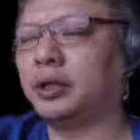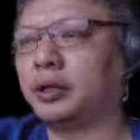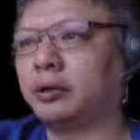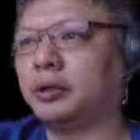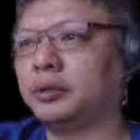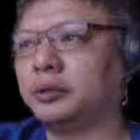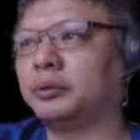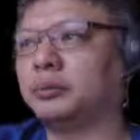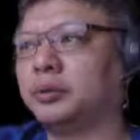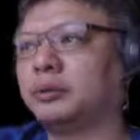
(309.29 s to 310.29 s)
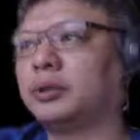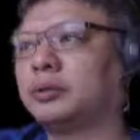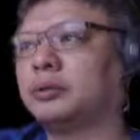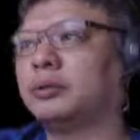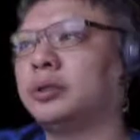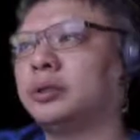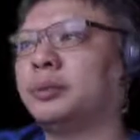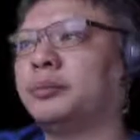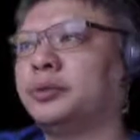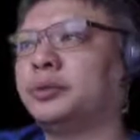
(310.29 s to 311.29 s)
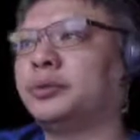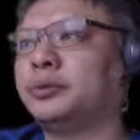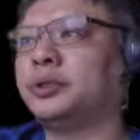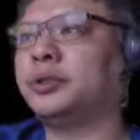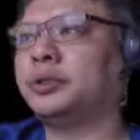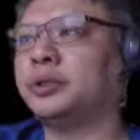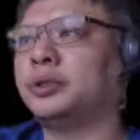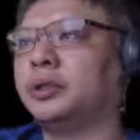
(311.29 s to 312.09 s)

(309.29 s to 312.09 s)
according to the book, red could only accept this situation.